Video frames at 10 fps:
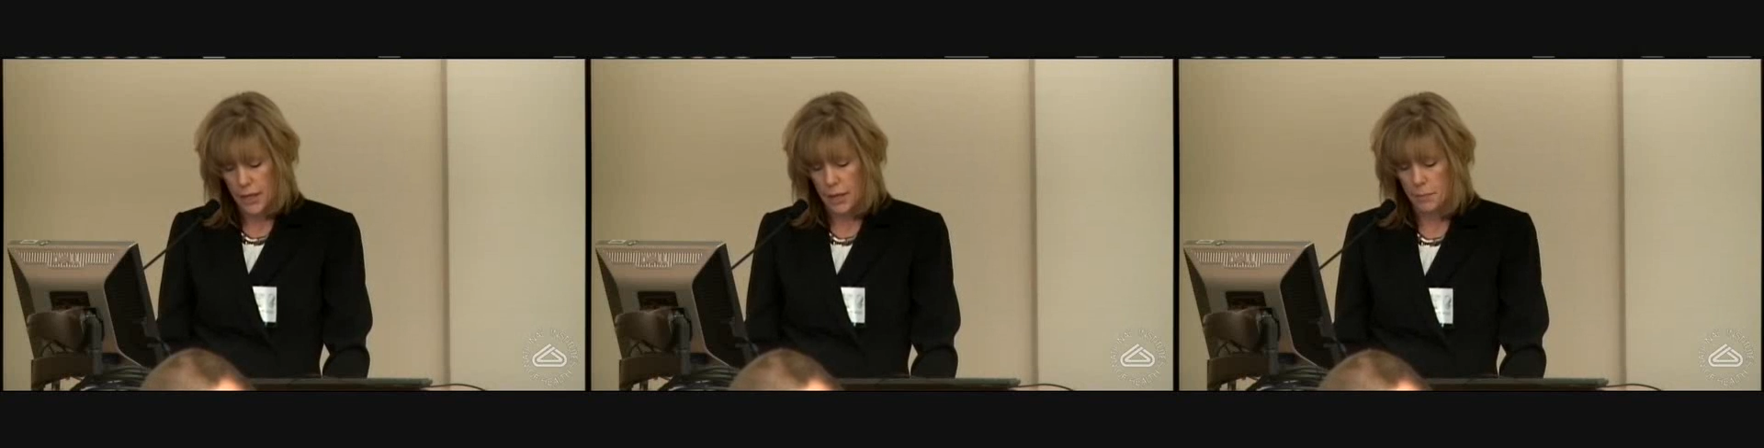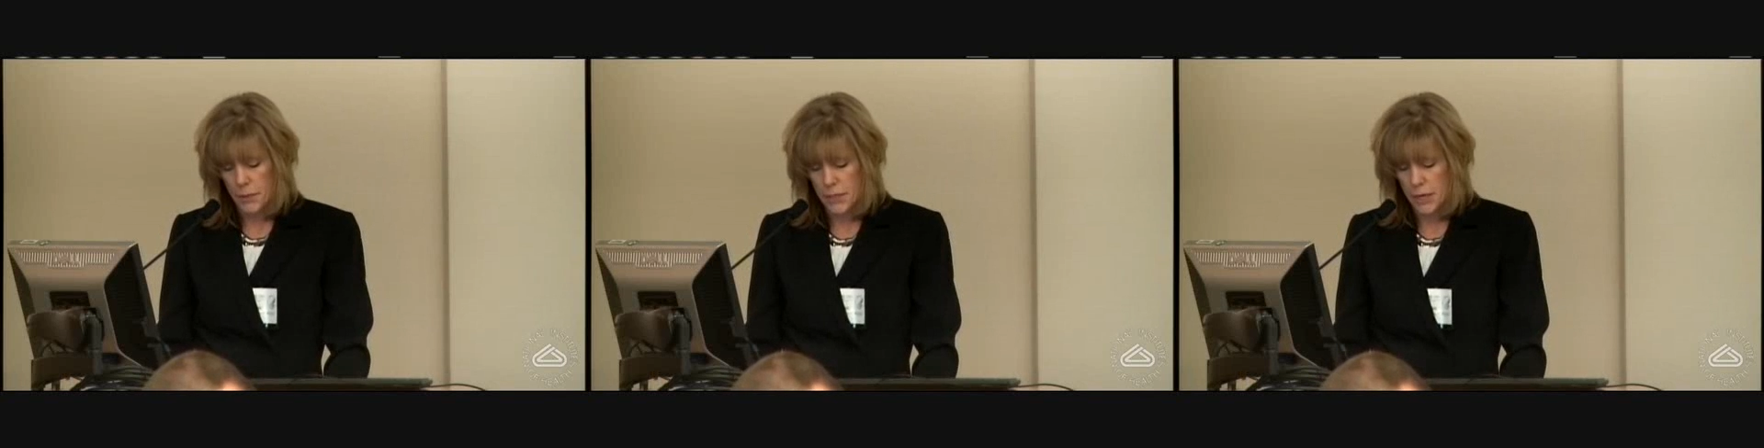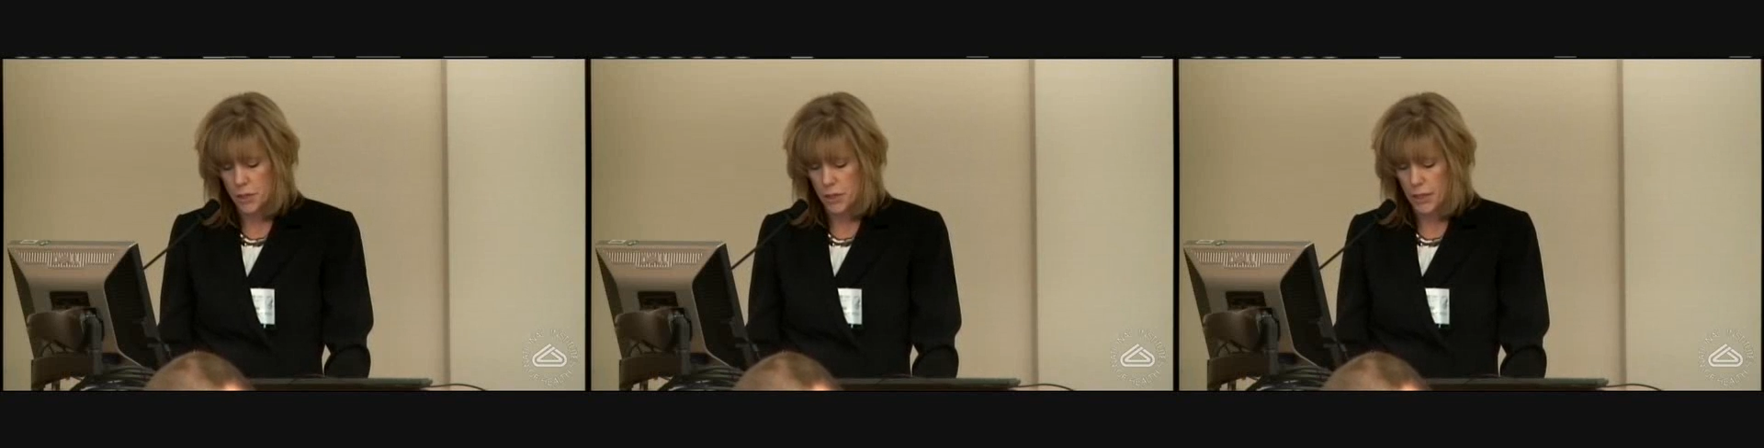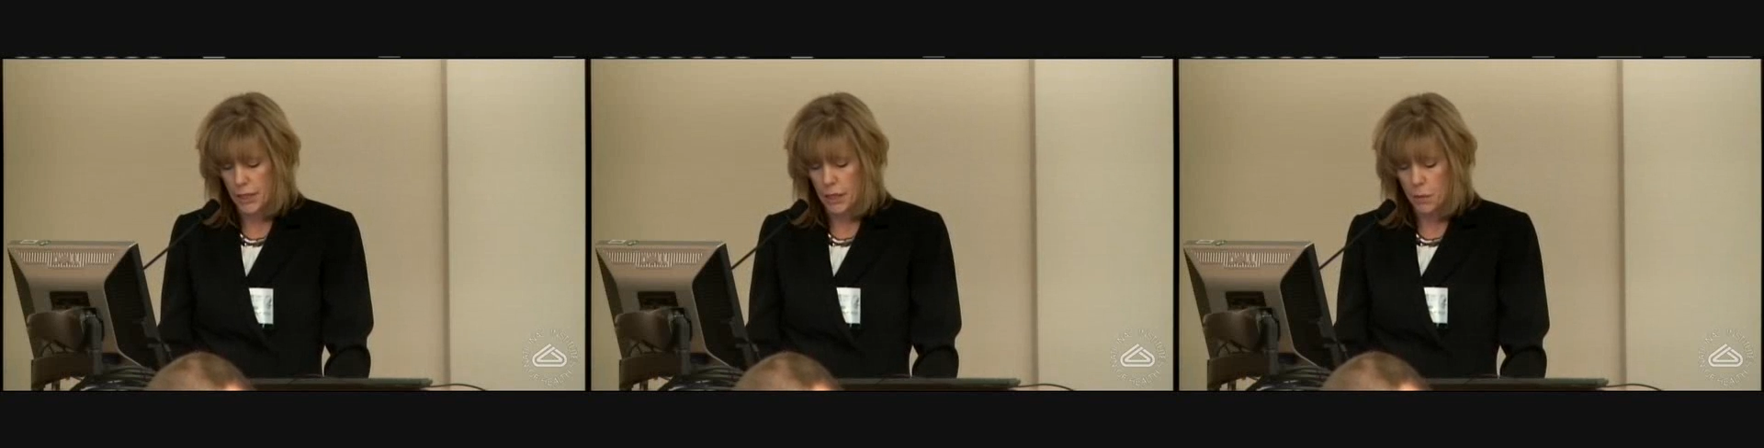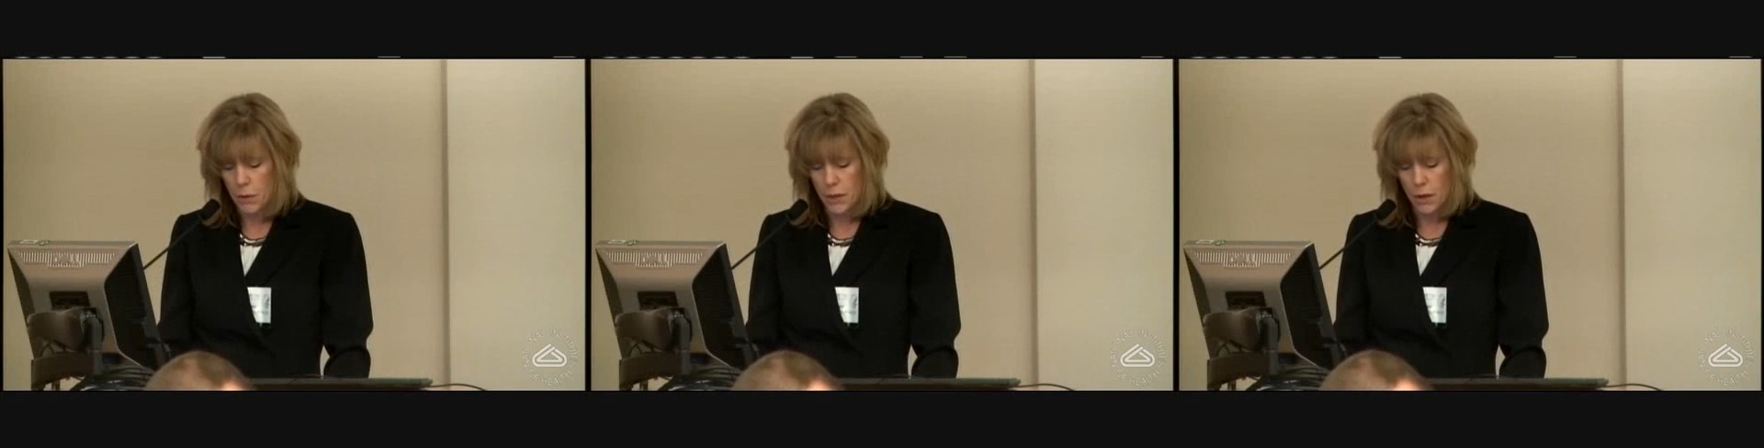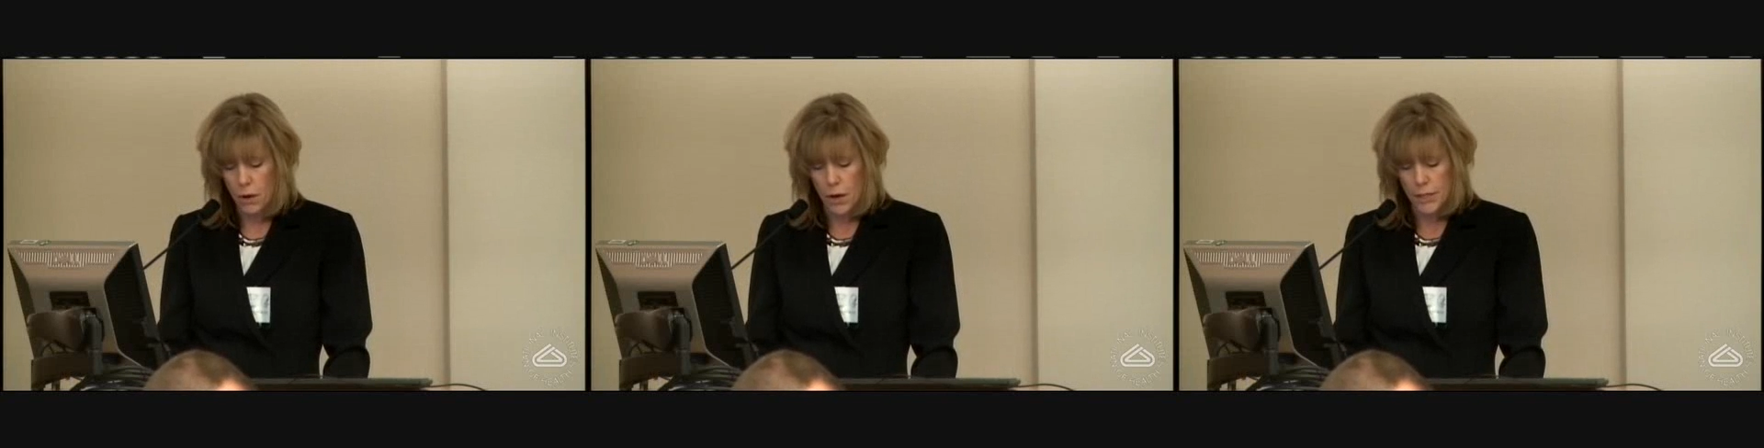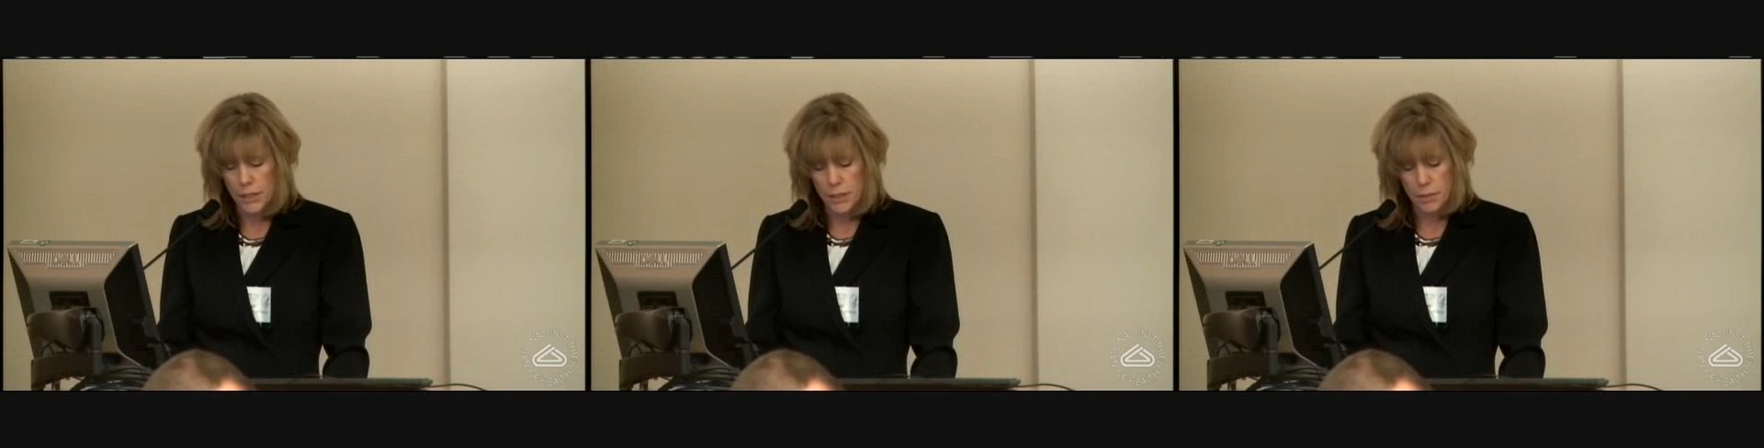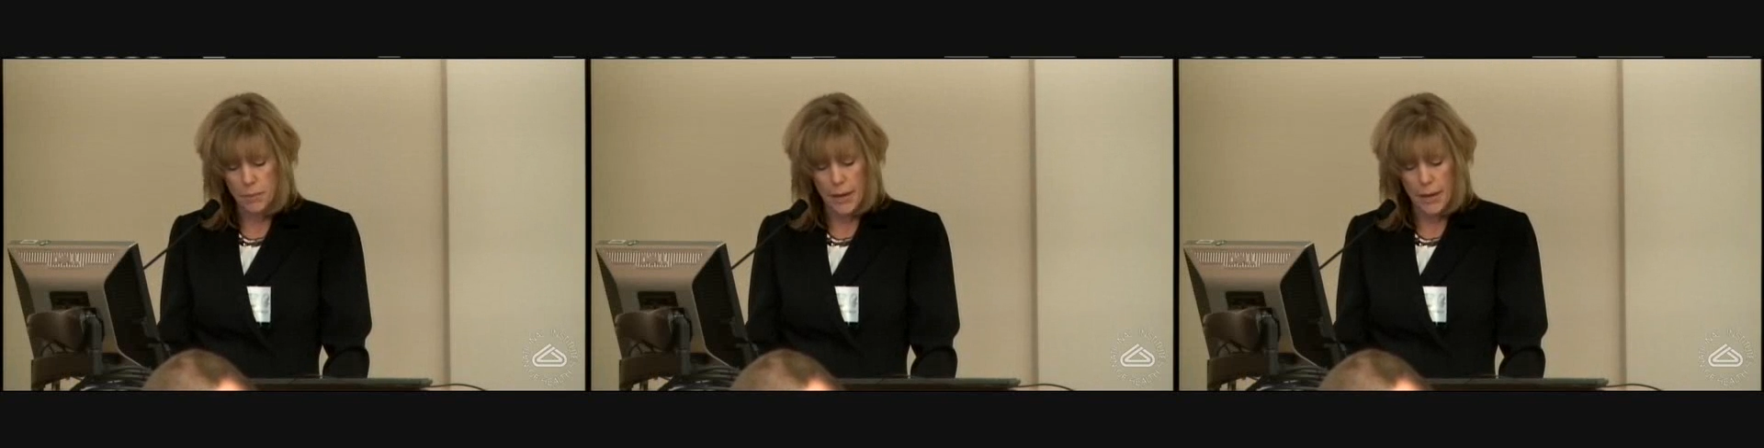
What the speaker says: and potentially lower the costs